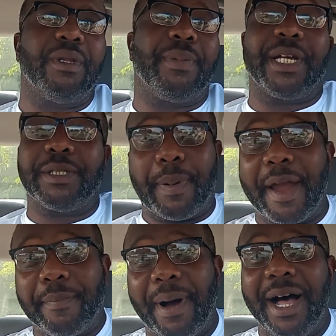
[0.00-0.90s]
because
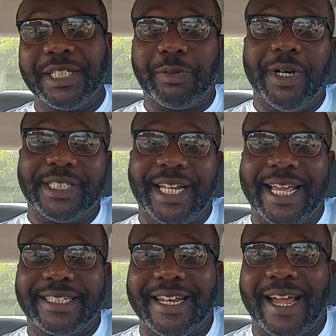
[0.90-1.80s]
Barry Bonds was
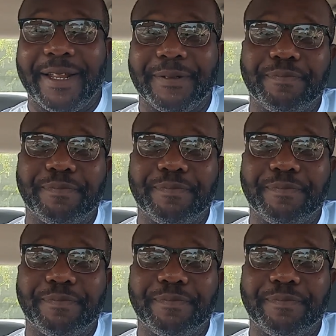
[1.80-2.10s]
last night.